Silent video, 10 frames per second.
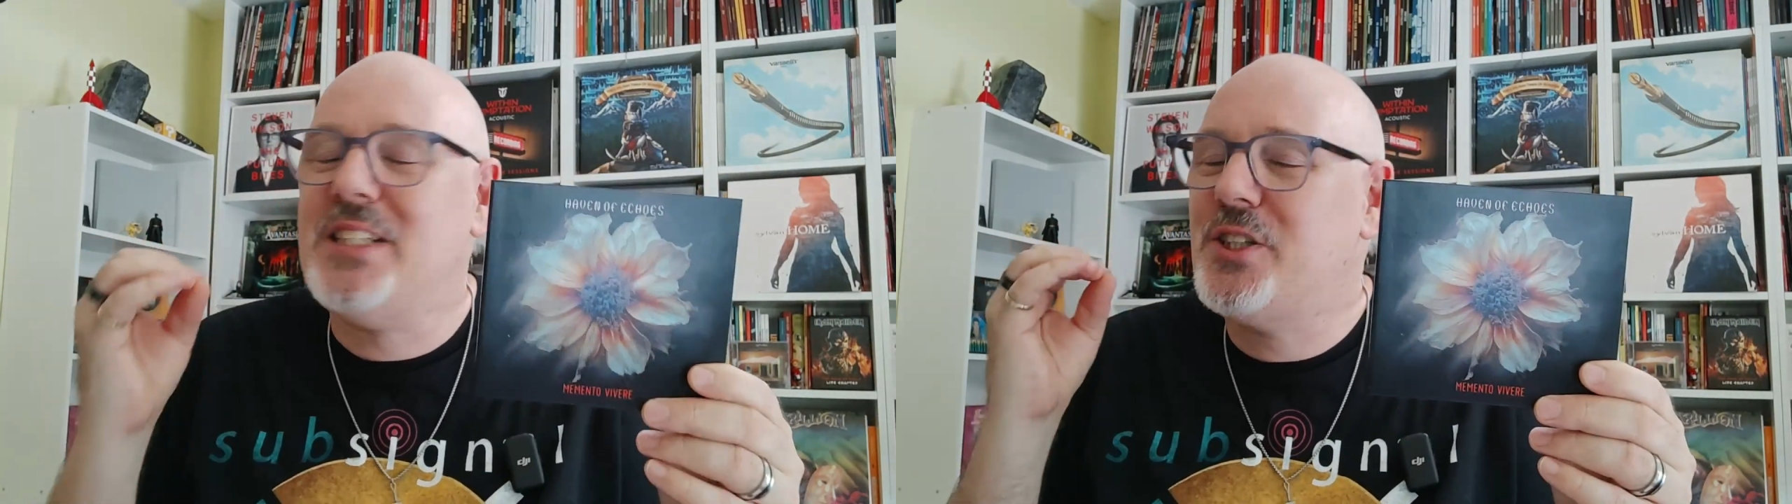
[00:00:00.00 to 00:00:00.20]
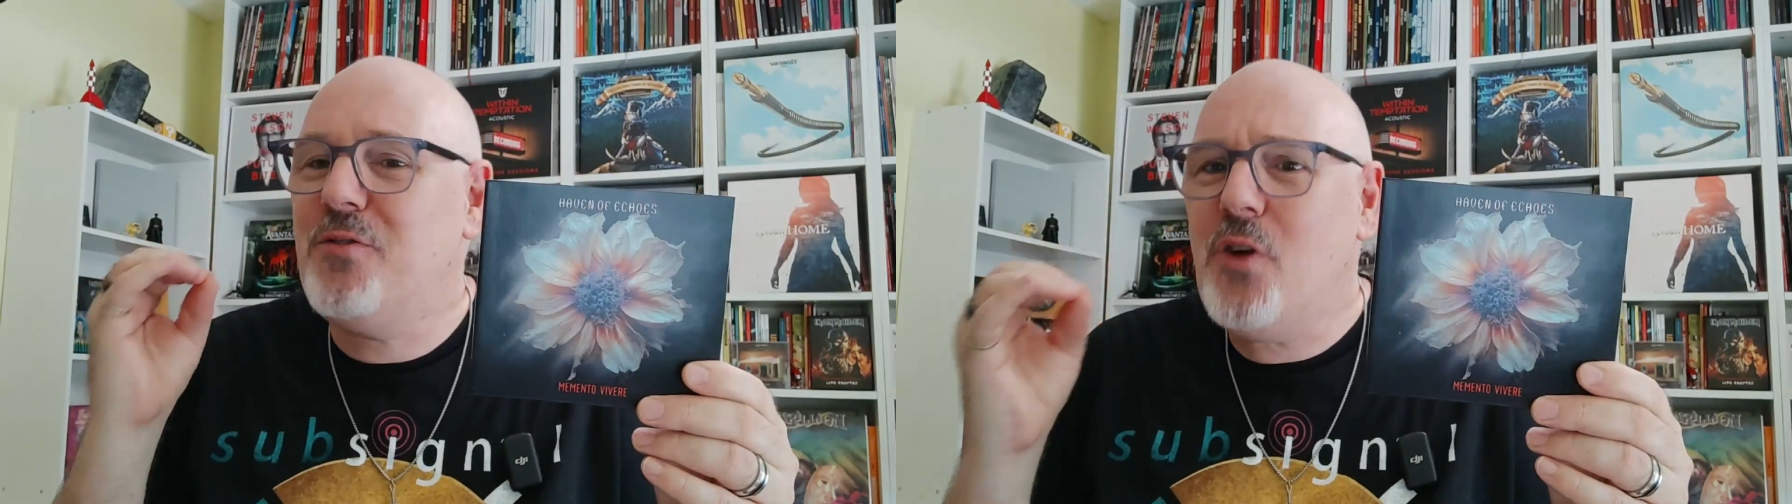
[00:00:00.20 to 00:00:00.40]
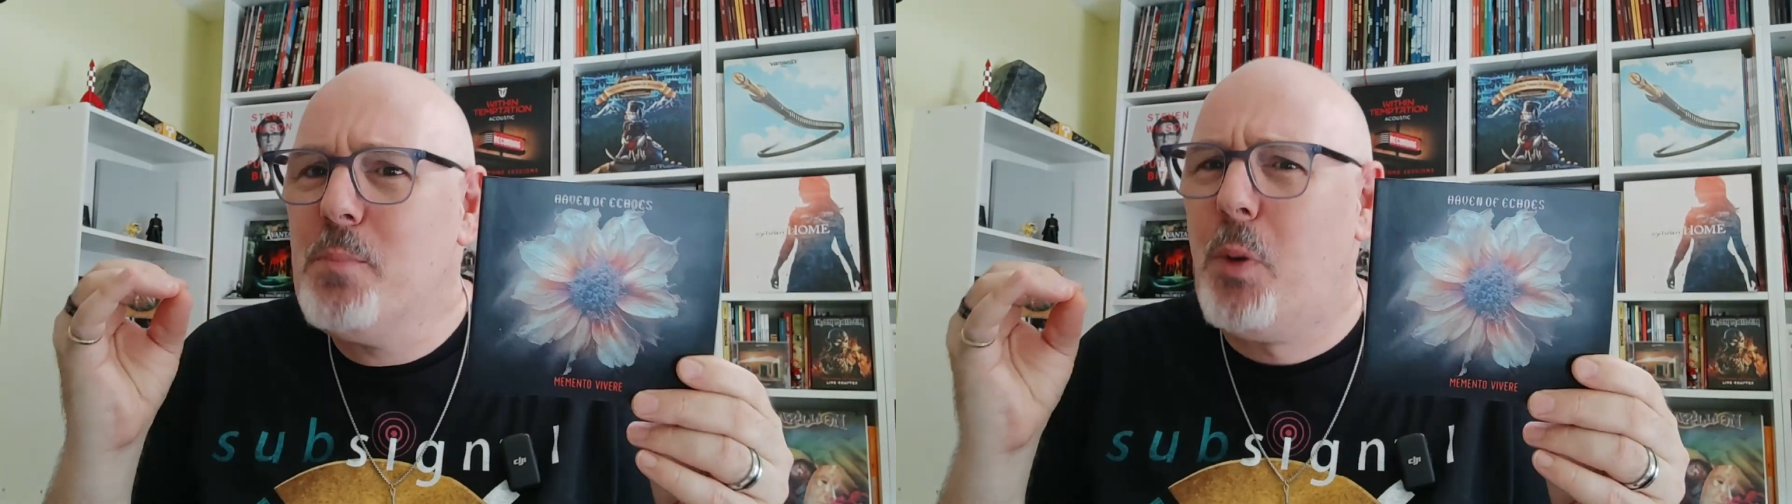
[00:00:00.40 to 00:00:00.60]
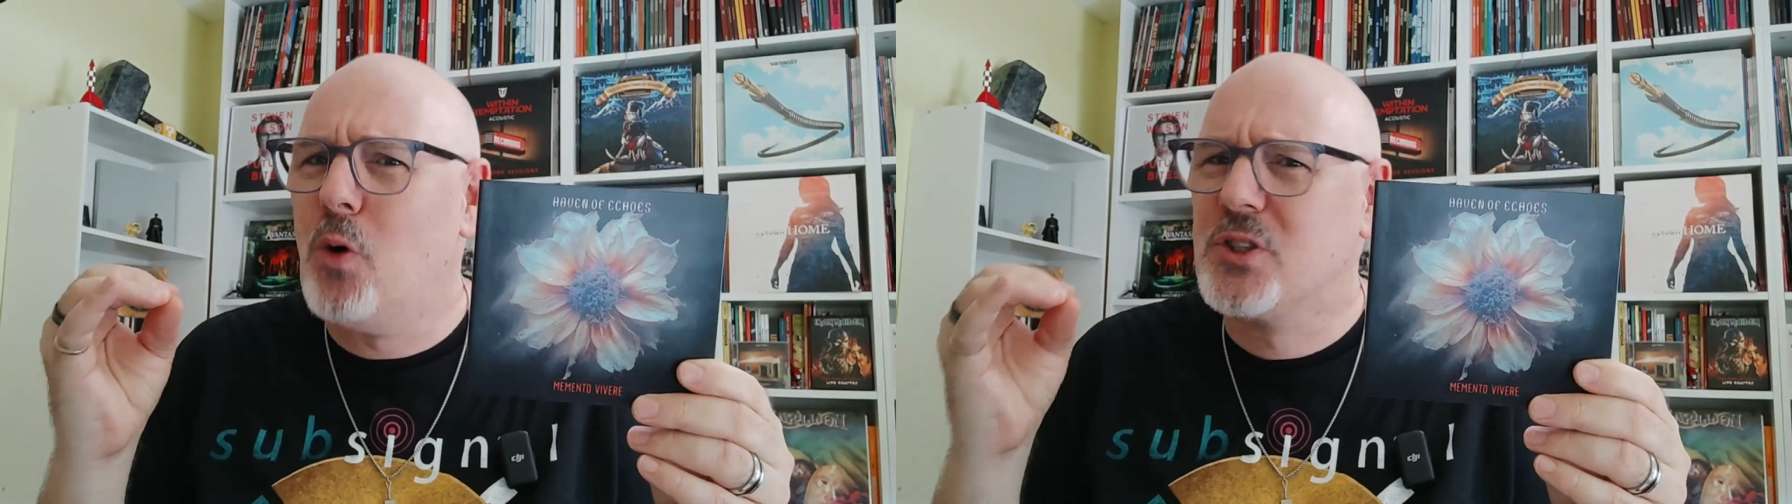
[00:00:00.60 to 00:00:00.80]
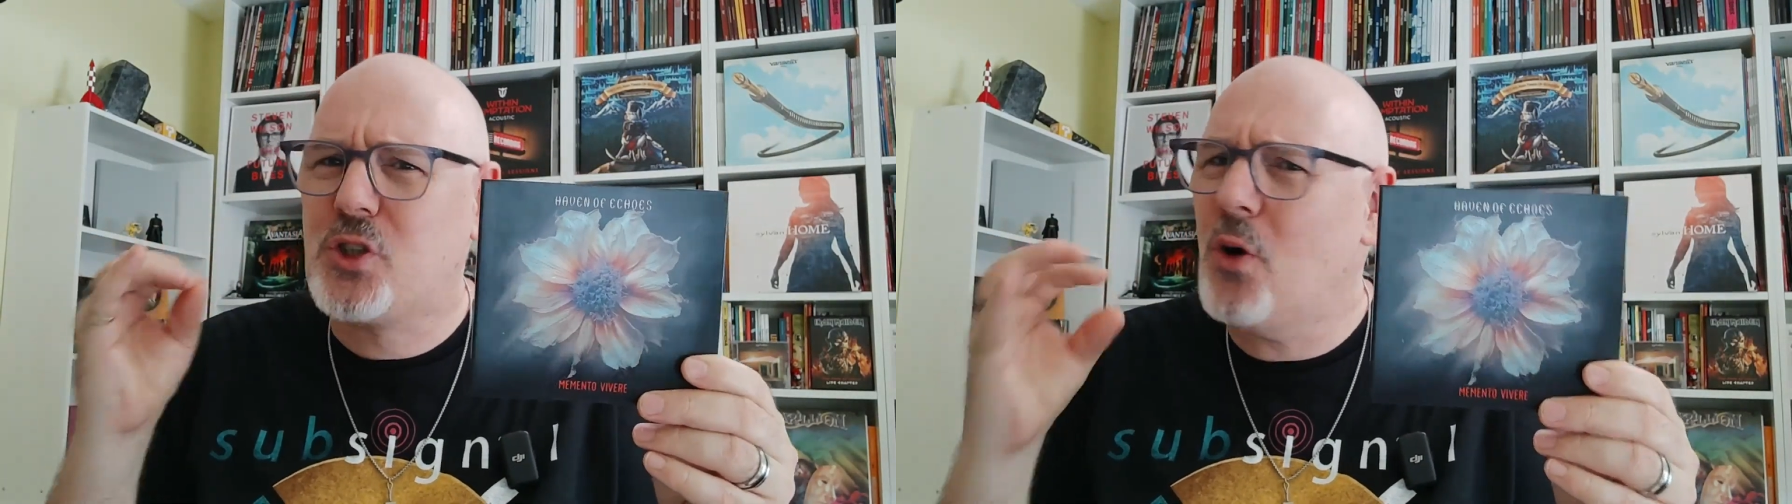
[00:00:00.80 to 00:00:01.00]
It's a very
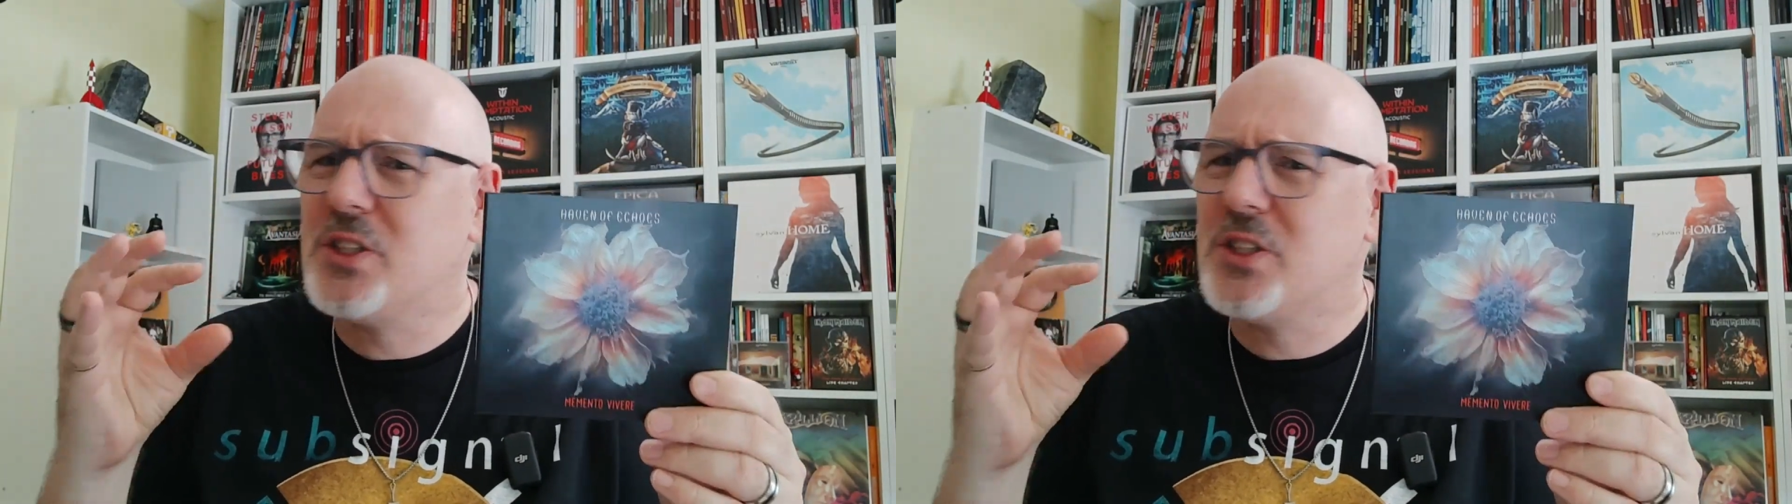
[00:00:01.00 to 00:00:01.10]
bold song,